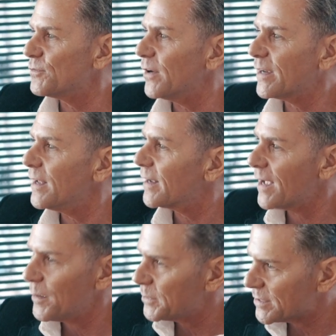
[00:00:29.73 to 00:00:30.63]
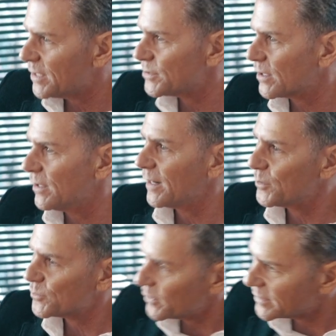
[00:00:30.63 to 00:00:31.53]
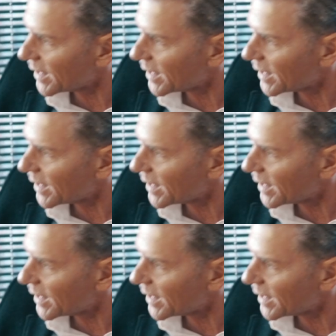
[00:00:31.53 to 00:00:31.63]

very kind of commonsensical, and I was really